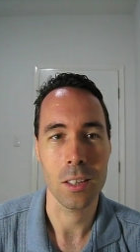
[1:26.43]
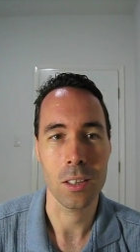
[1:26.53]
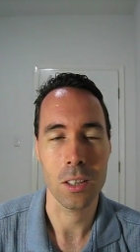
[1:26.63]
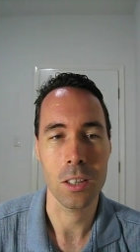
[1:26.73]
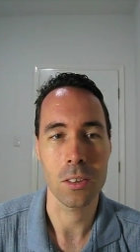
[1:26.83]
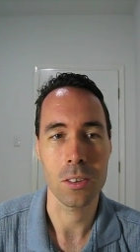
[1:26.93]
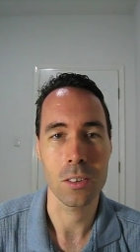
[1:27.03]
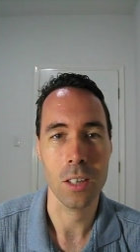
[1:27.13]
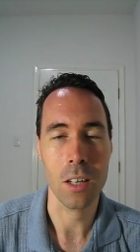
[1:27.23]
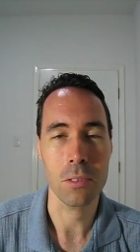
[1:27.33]
illegal
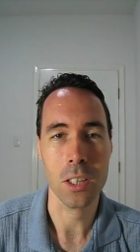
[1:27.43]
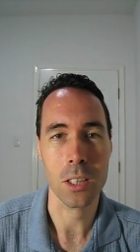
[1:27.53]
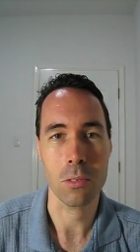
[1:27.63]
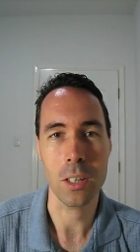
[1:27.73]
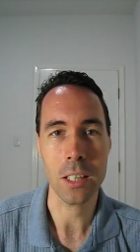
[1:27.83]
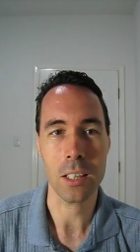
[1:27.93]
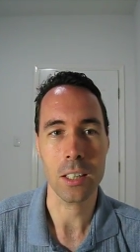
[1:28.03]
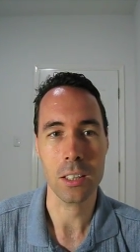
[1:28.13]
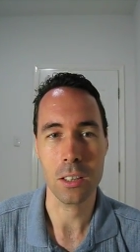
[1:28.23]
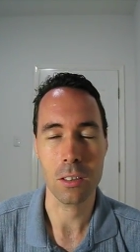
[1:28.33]
to have sex of any
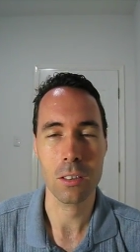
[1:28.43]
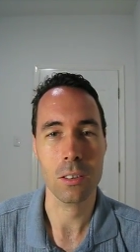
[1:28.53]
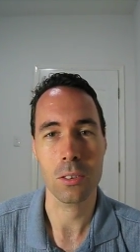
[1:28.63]
kind here,